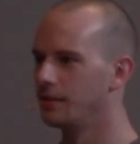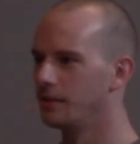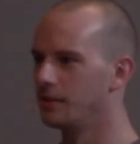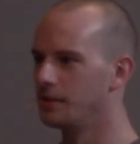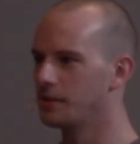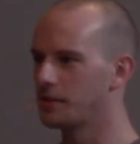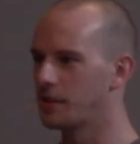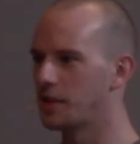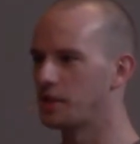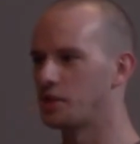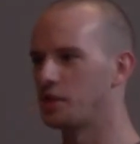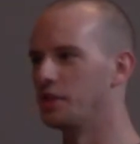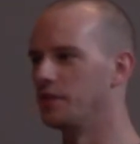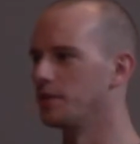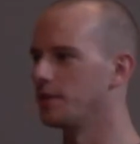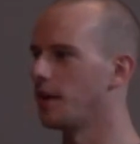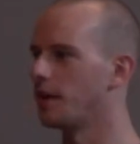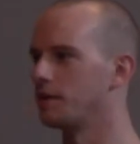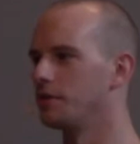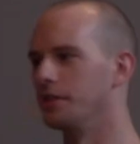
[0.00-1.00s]
This
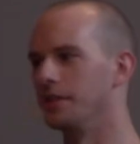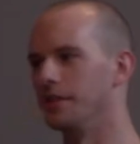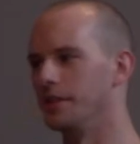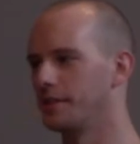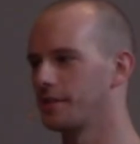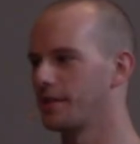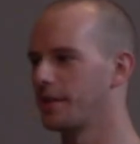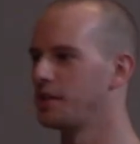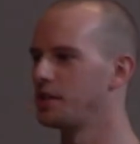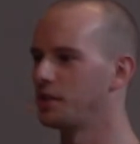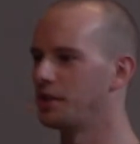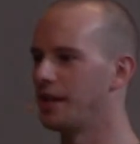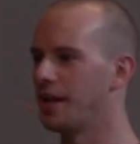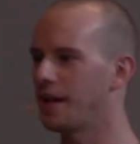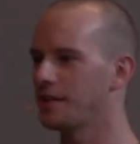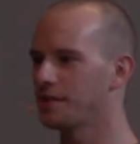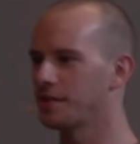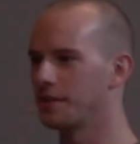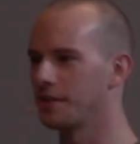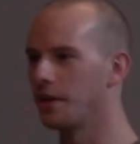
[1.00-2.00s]
kitchen's ugly. This kitchen
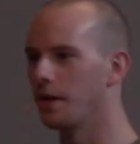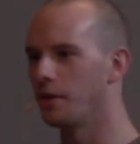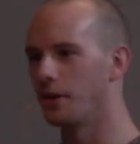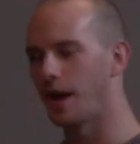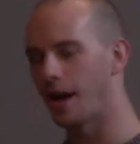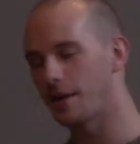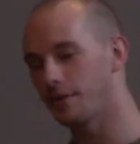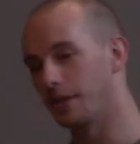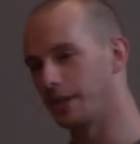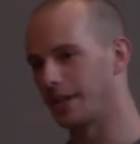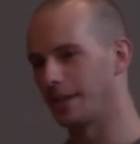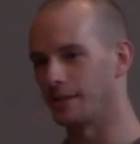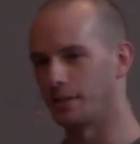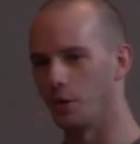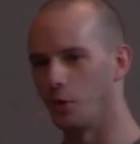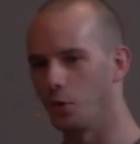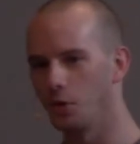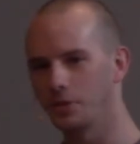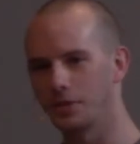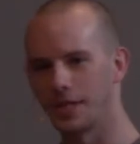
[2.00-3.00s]
has to go. And I look at the
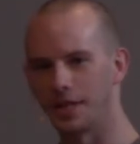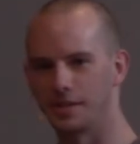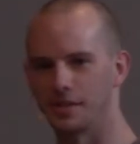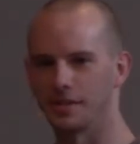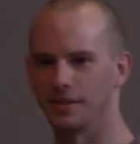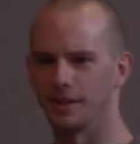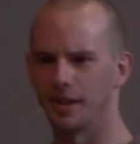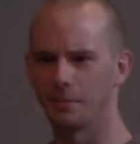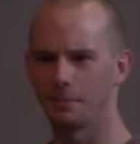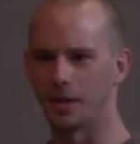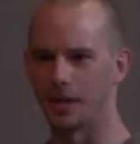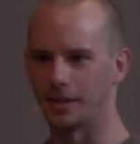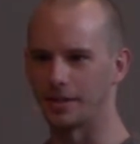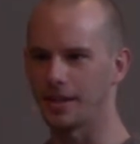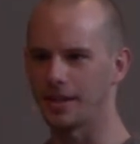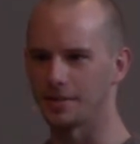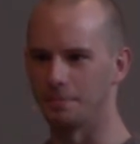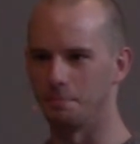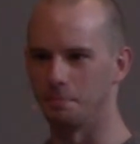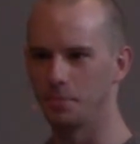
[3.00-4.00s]
old kitchen and I'm like,
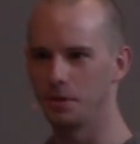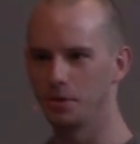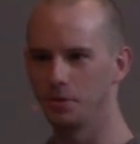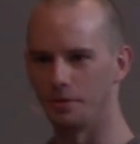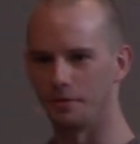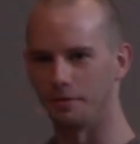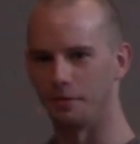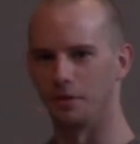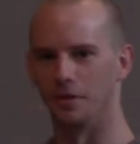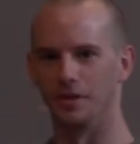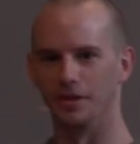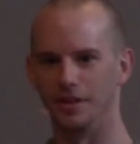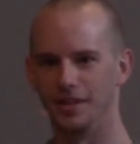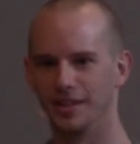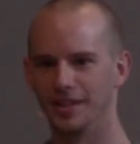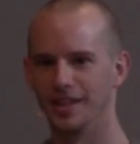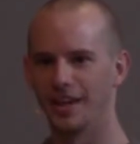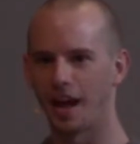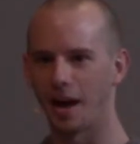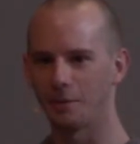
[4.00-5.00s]
that's beautiful.
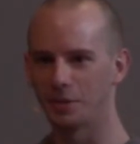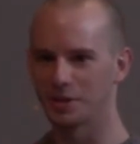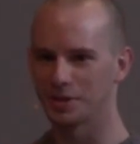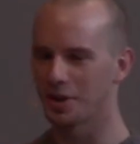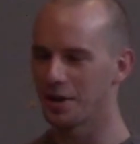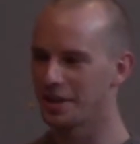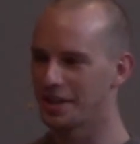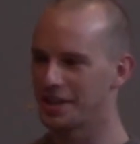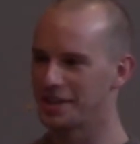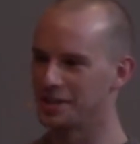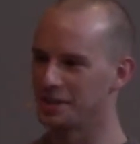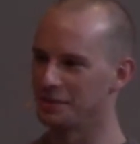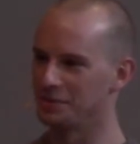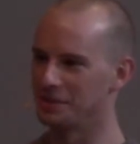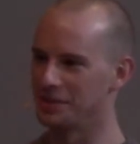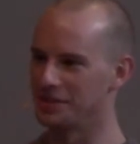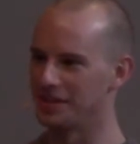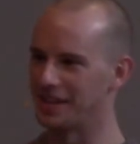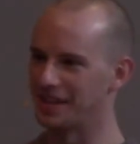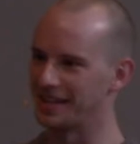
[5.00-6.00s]
I wish our kitchen
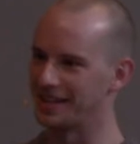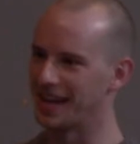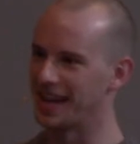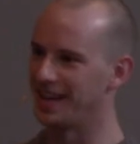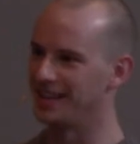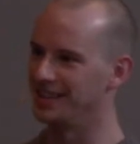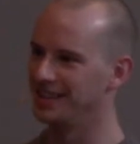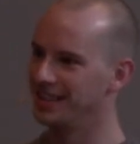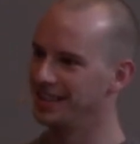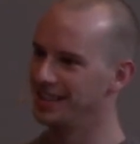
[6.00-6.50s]
was like that.